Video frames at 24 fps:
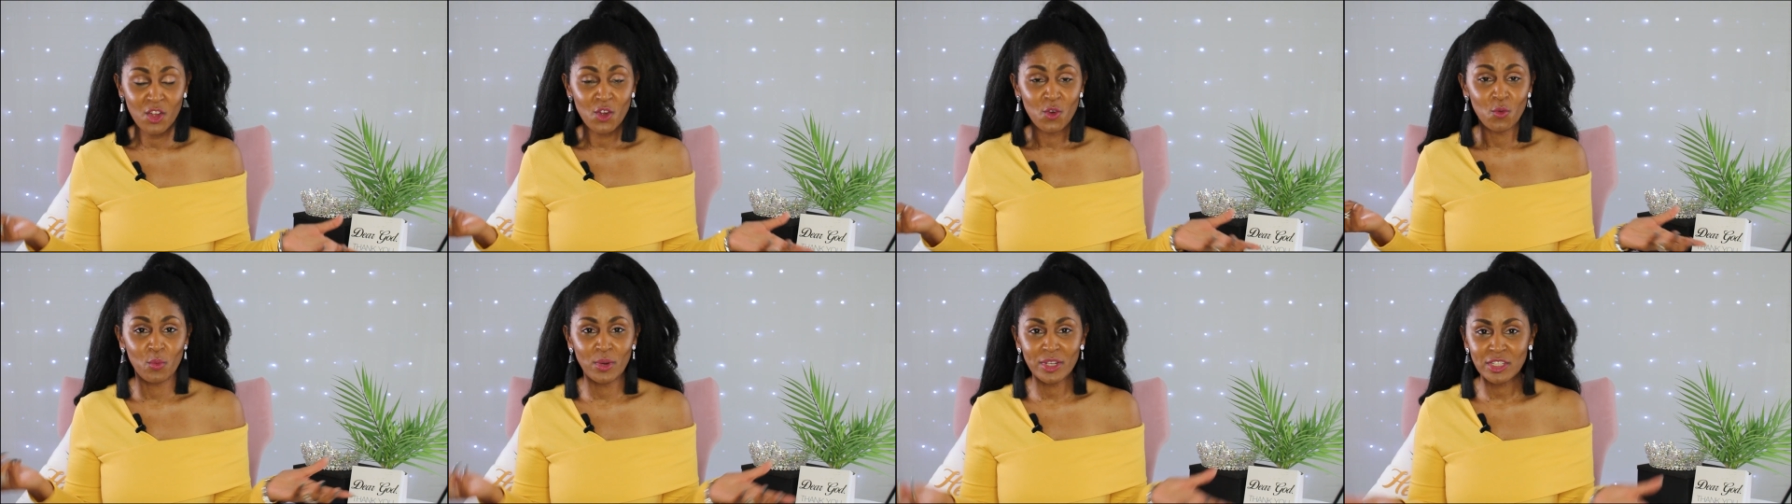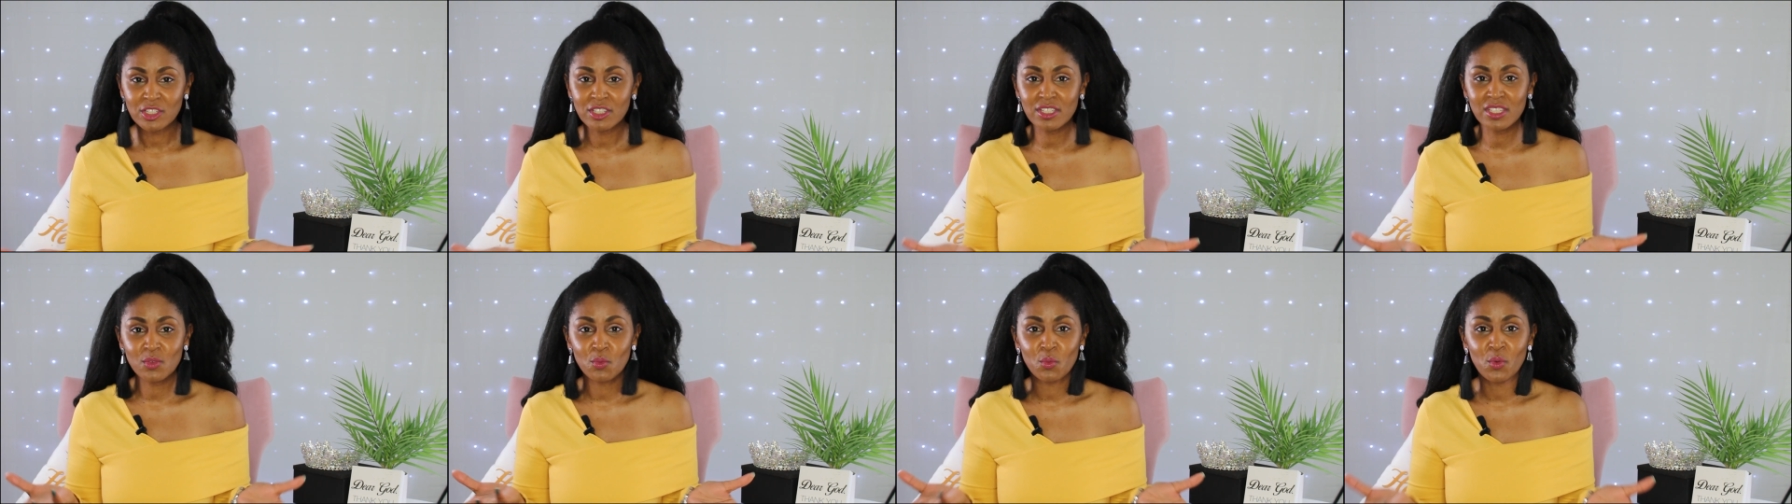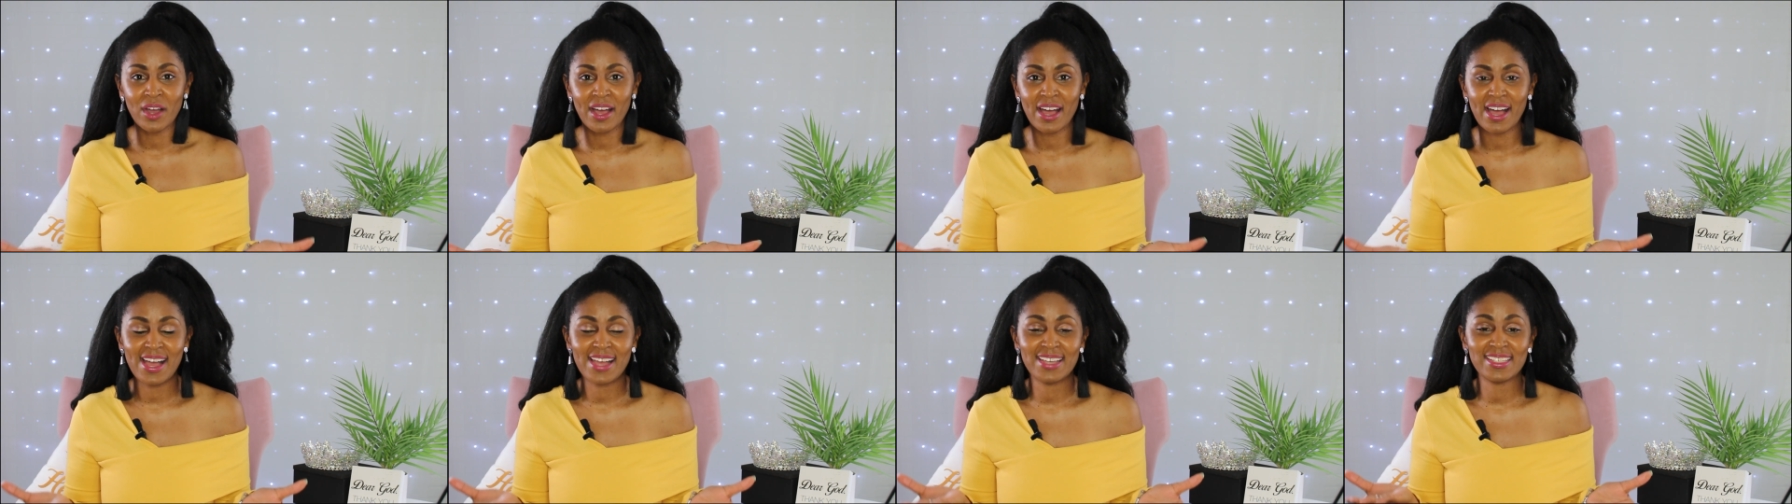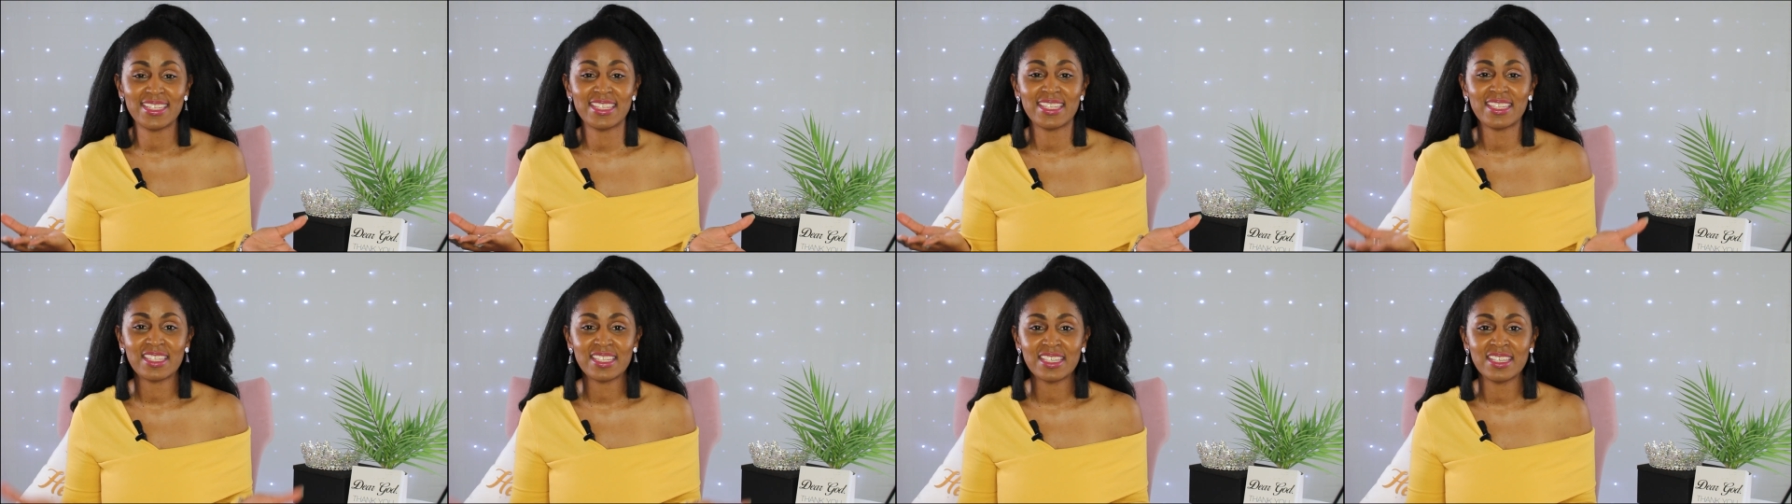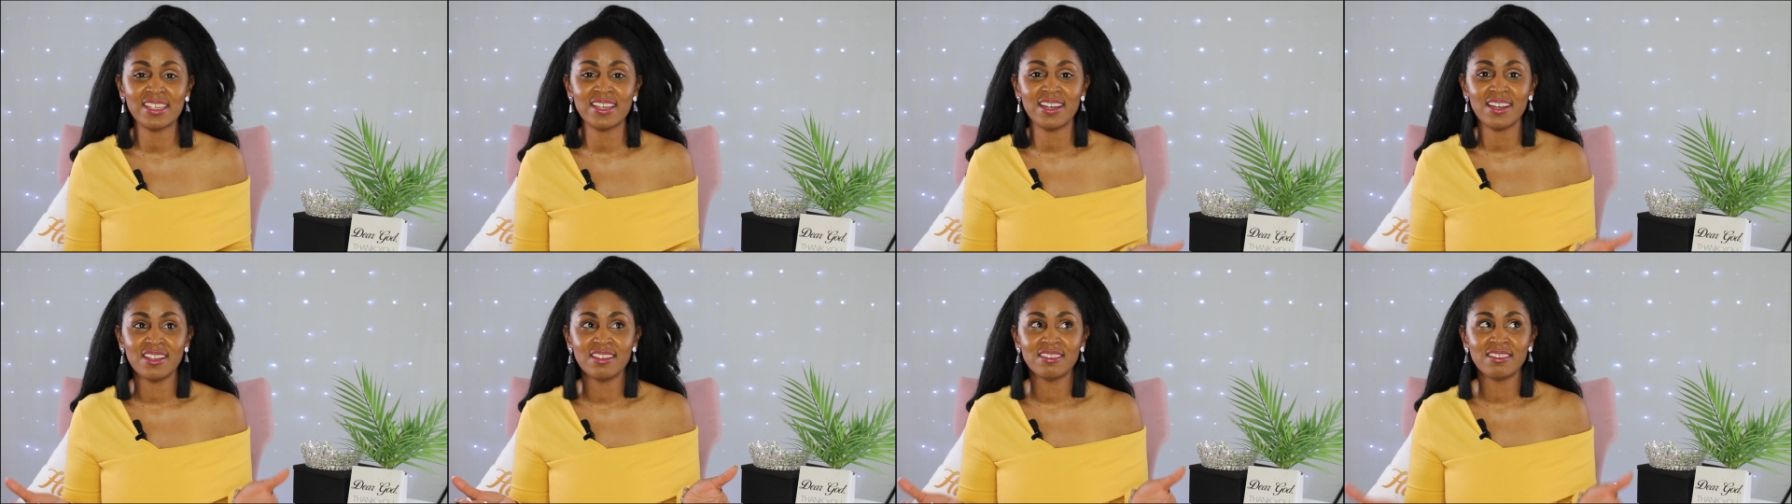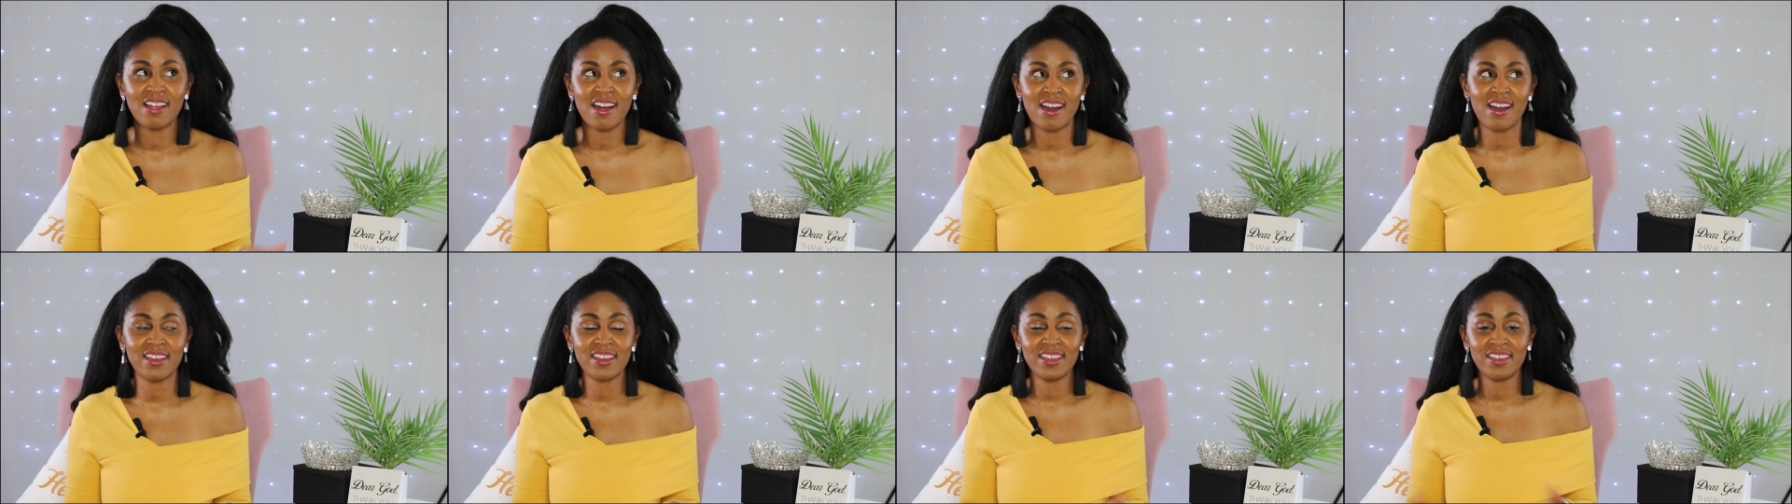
which is what I see a lot.